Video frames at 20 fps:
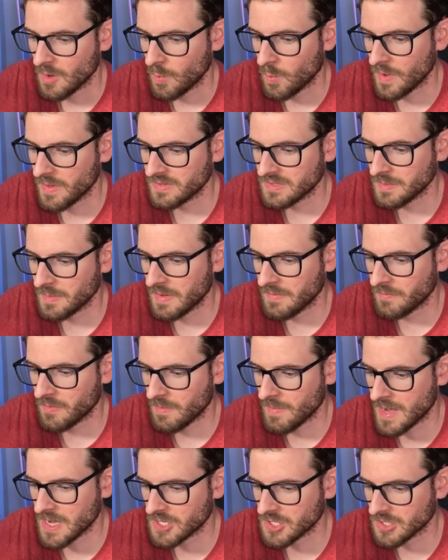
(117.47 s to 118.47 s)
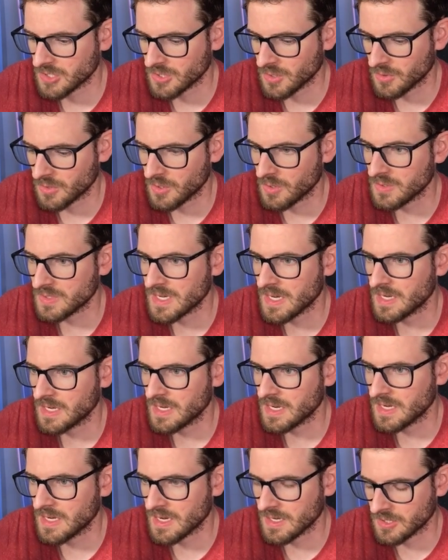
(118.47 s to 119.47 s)
with some information so it knows how to
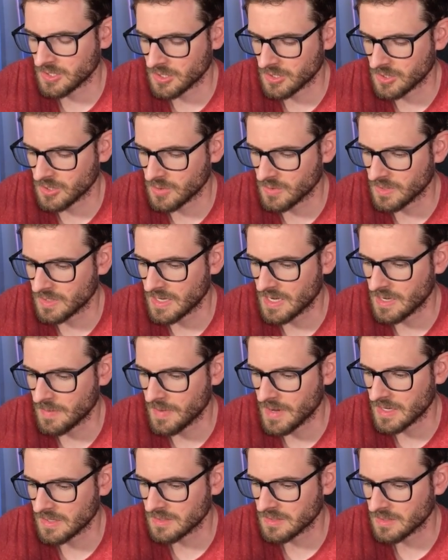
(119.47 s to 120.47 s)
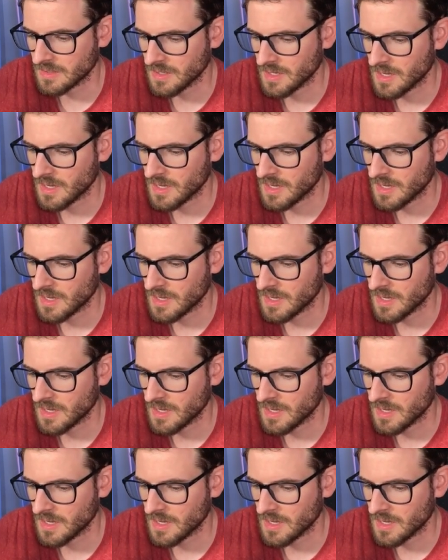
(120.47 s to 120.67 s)
connect to the database.